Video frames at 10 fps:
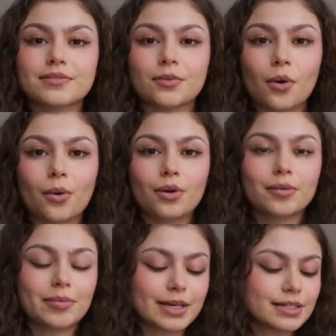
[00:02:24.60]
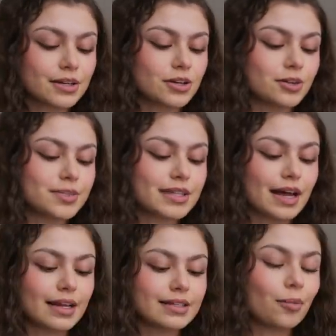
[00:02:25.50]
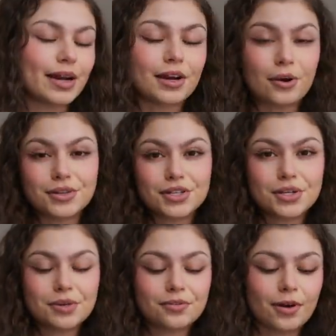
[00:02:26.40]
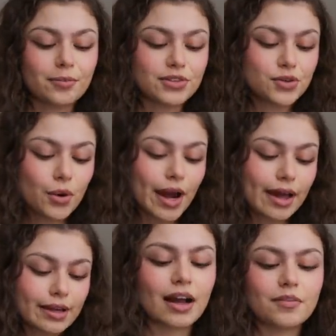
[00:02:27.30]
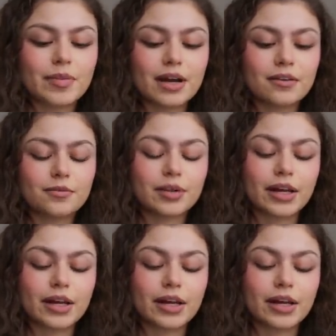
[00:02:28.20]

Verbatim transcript: of gold basic hoops that are my go-to from Mejuri. I have a pair of